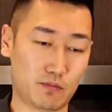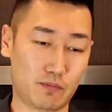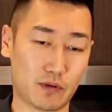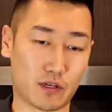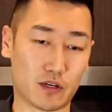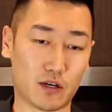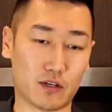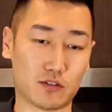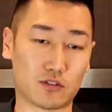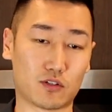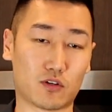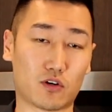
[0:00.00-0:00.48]

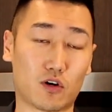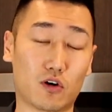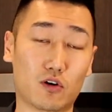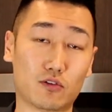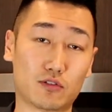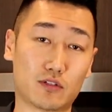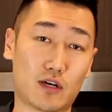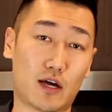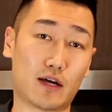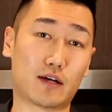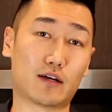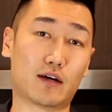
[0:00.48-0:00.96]
because
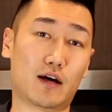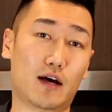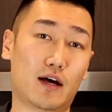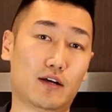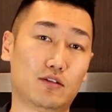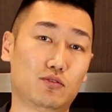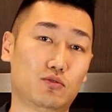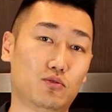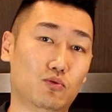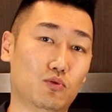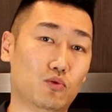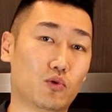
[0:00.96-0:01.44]
girls like
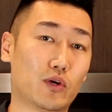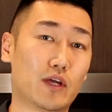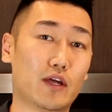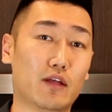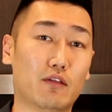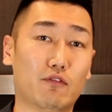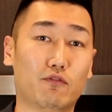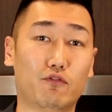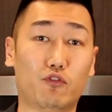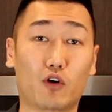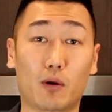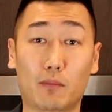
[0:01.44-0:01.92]
guys who
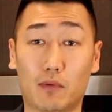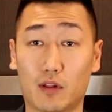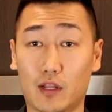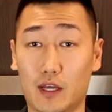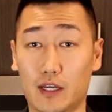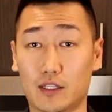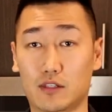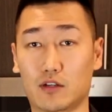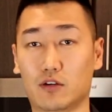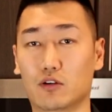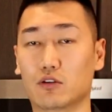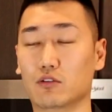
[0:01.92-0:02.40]
can
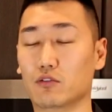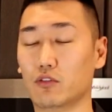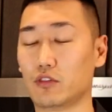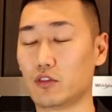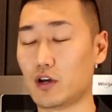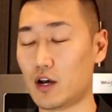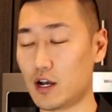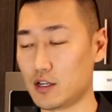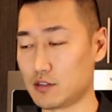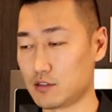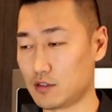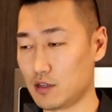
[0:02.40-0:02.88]
formulate their own
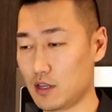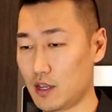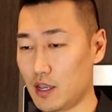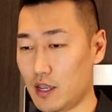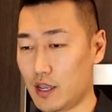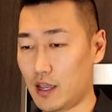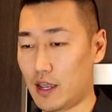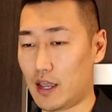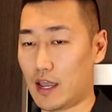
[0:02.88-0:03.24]
thoughts